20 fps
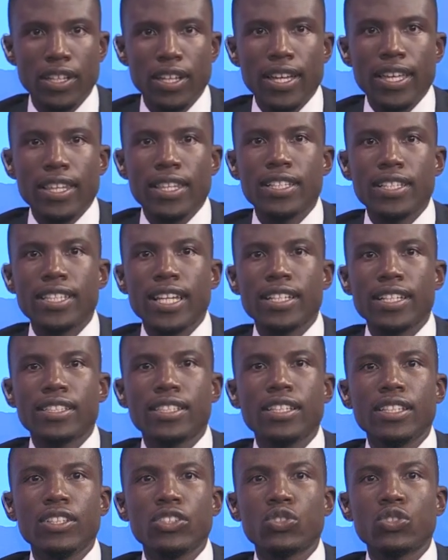This has
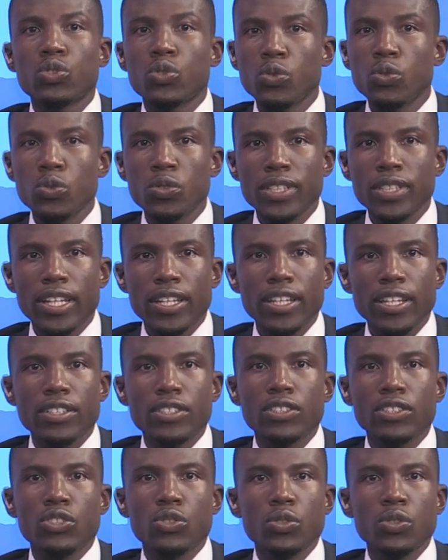seen schools and
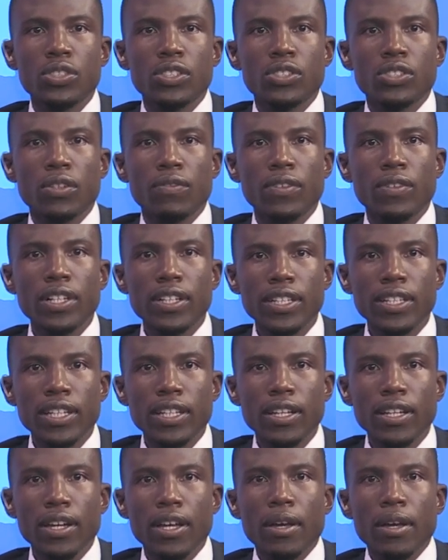institutions of learning